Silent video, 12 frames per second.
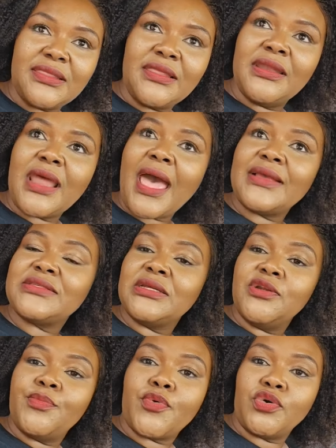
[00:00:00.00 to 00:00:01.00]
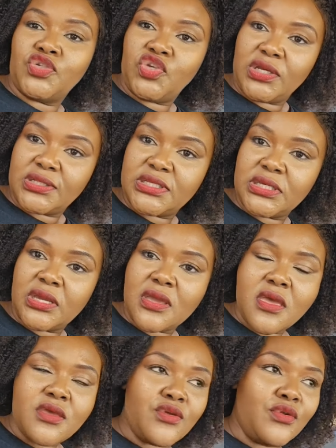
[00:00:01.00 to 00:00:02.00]
I started projecting. You
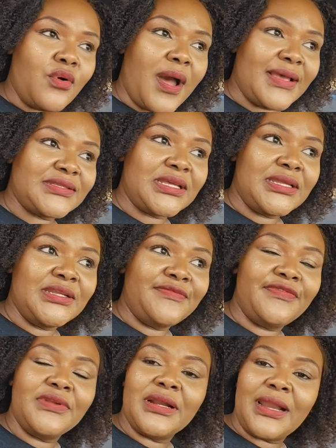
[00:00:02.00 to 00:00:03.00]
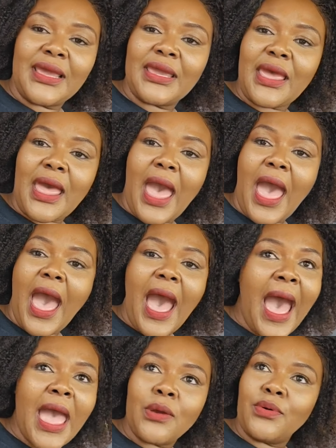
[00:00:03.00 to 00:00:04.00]
know, I started feeling like I
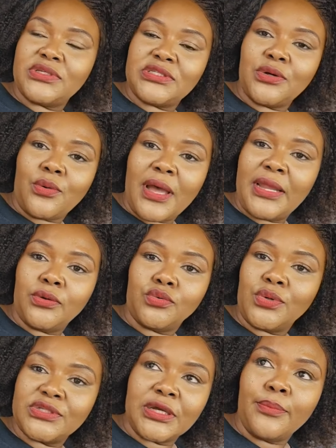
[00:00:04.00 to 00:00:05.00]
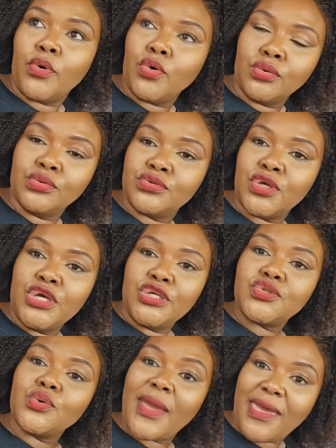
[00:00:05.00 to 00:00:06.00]
was the one who was supposed to
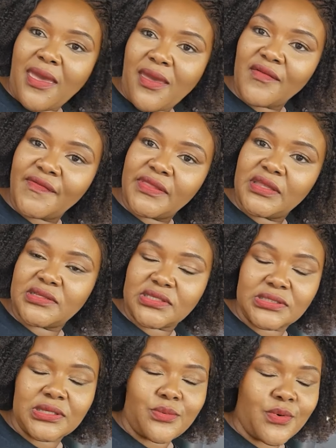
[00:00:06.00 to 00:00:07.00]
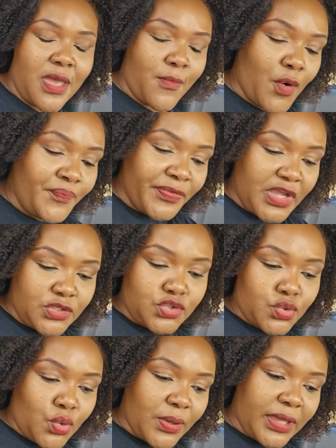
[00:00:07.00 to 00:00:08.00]
have this. So,
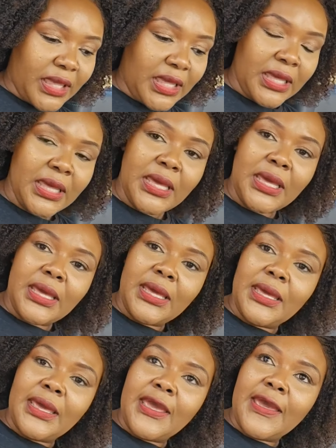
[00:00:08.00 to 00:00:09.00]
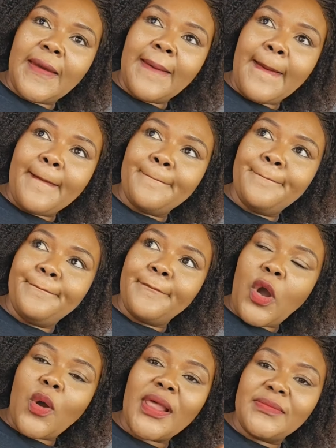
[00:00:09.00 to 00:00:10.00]
okay. all I'm
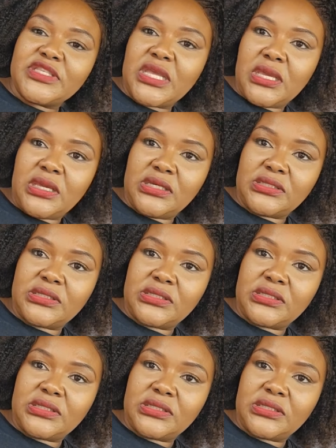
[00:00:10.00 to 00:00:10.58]
saying is